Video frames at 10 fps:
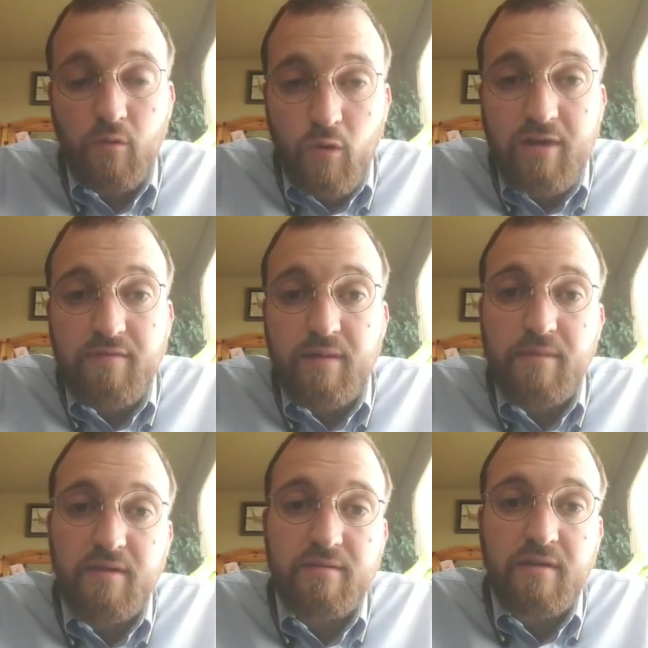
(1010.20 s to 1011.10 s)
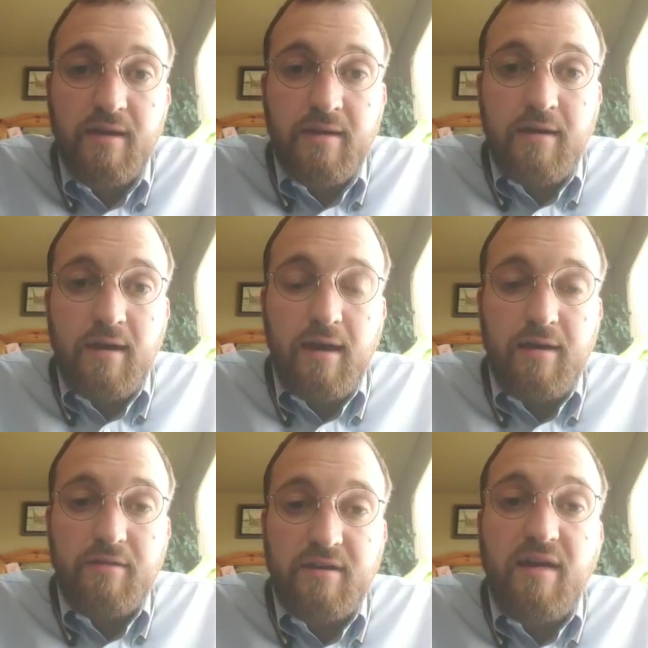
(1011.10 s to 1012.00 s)
One of them is
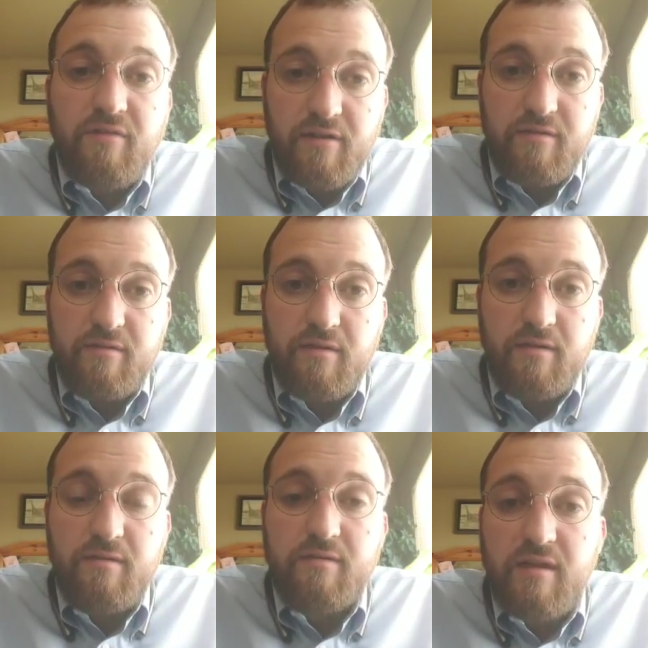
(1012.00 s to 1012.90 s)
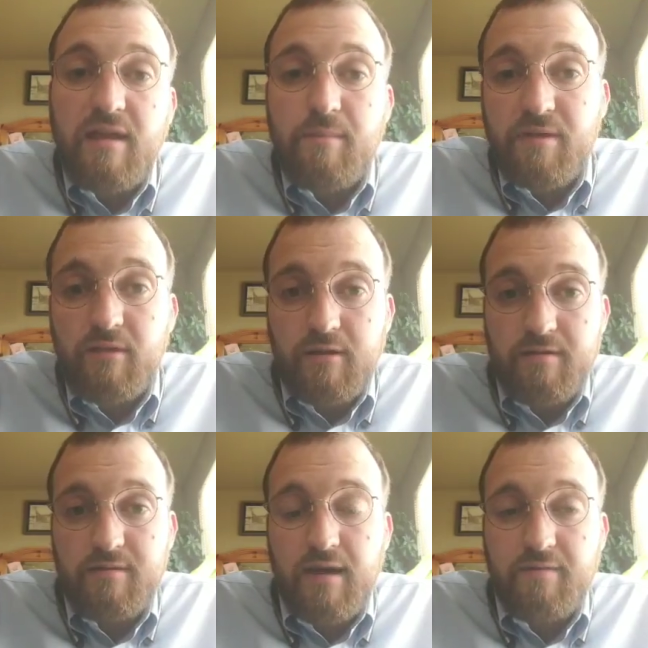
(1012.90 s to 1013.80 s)
the governance and
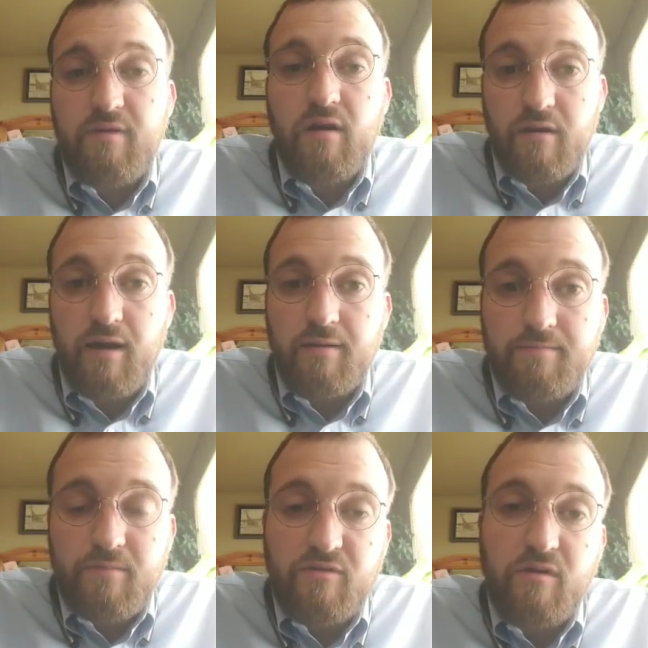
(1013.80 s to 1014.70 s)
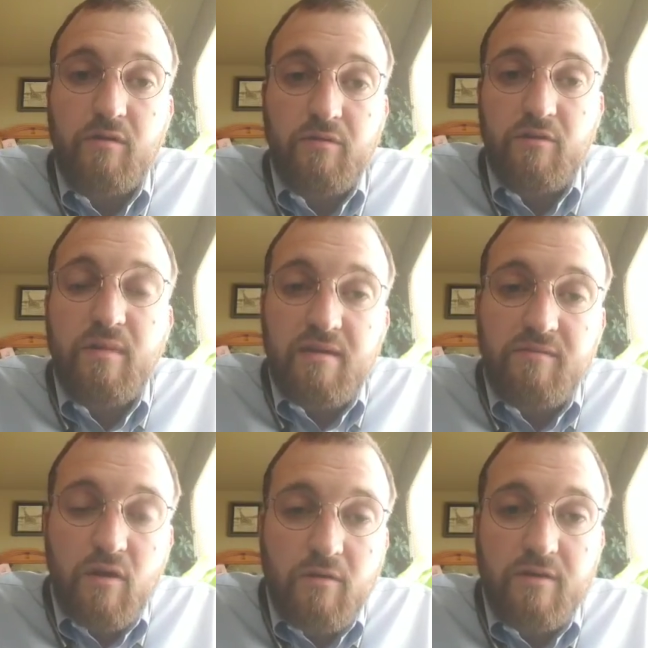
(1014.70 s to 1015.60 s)
sustainability side of Cardano. So you may
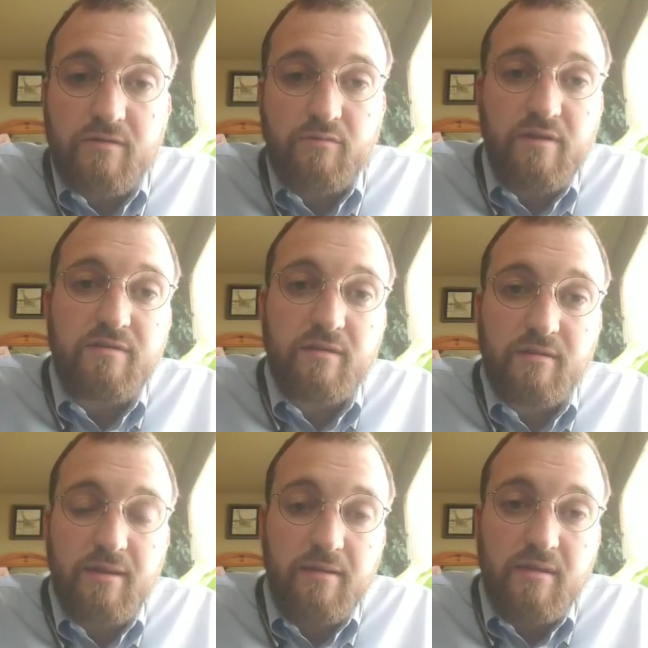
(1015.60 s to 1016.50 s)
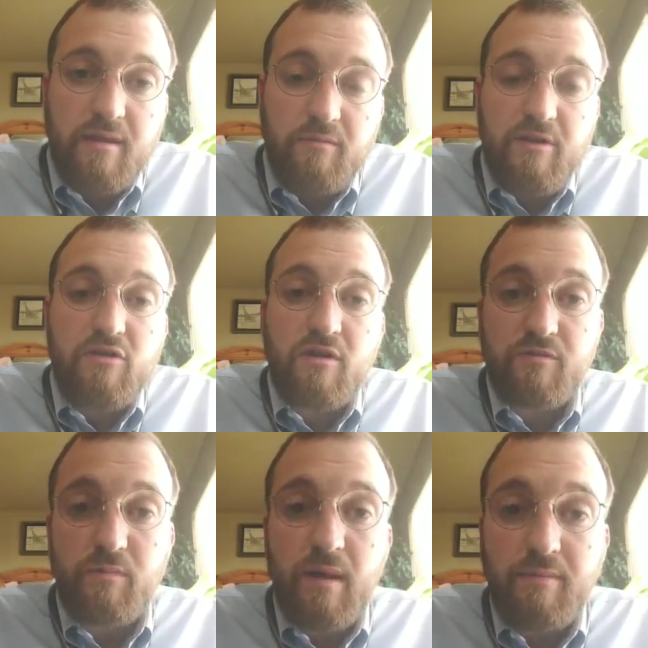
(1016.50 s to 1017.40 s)
have noticed recently that we
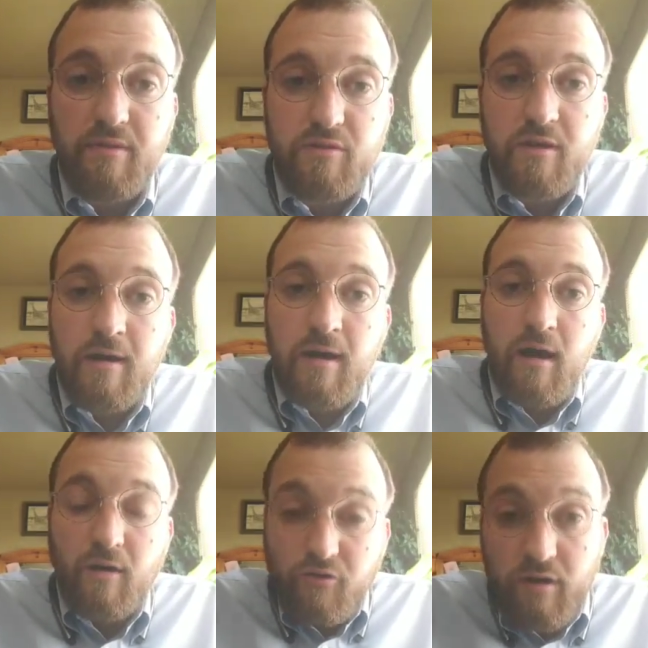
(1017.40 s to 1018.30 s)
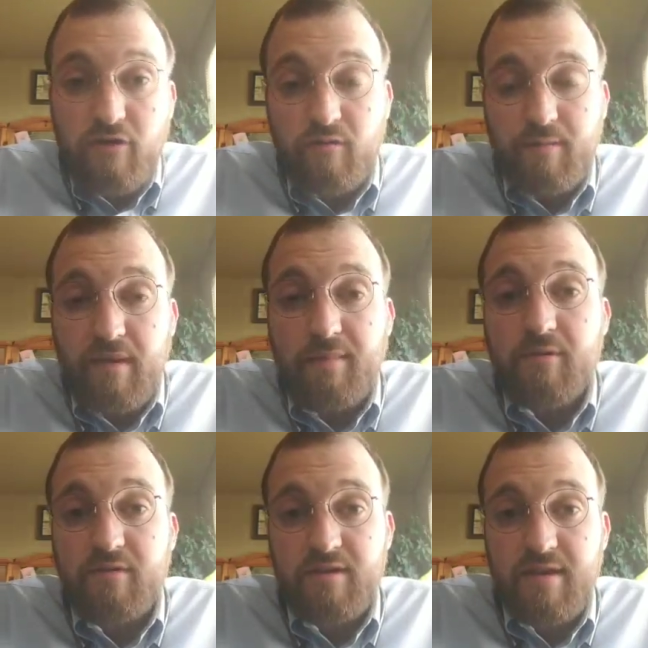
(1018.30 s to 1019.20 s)
just published our treasury
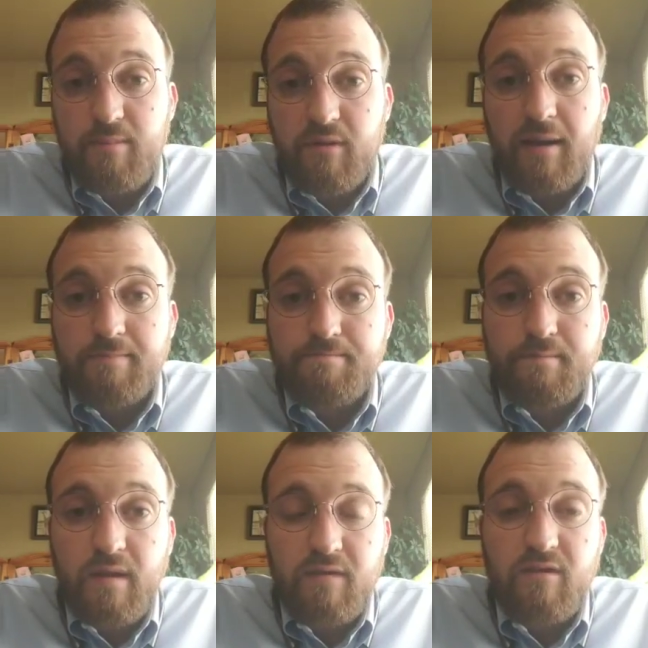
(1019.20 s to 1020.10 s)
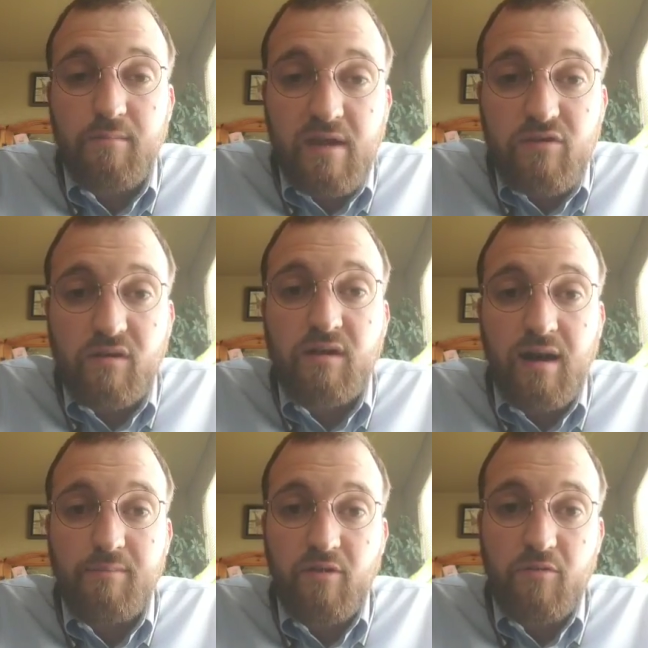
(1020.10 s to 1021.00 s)
paper to ePrint. It's a major
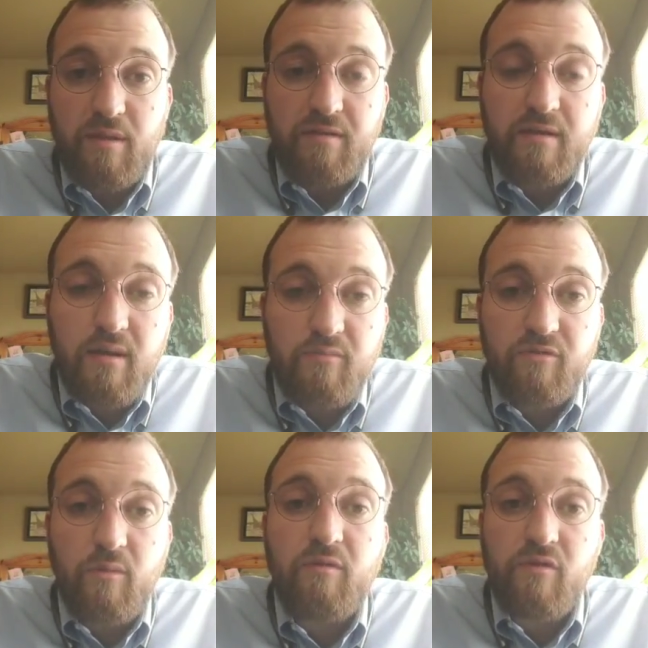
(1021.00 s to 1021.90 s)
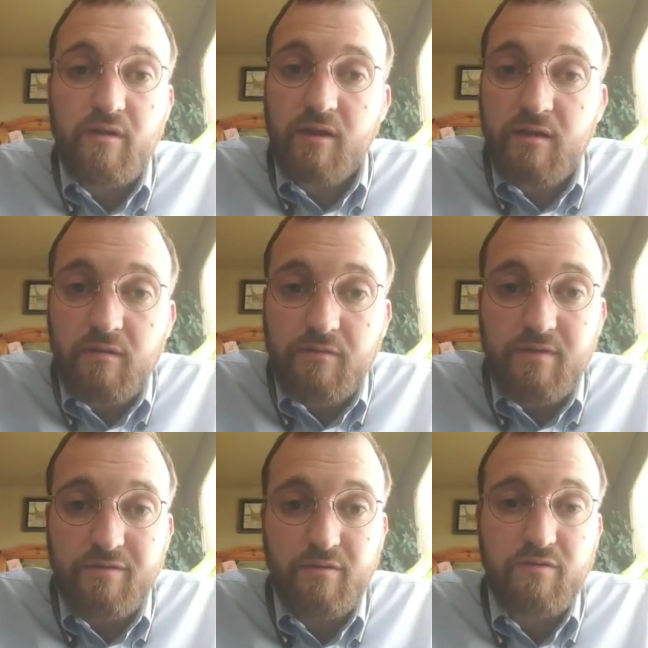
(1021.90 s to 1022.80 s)
accomplishment that comes from over a year of
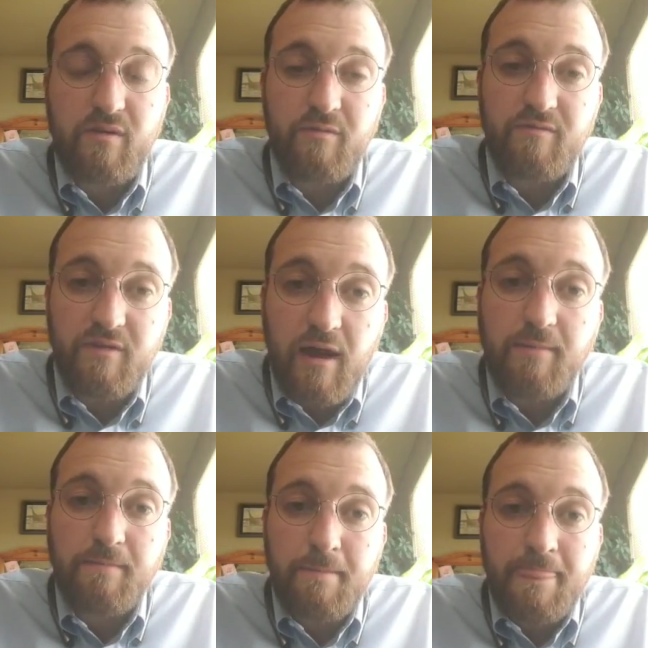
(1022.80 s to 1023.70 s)
research that we've done,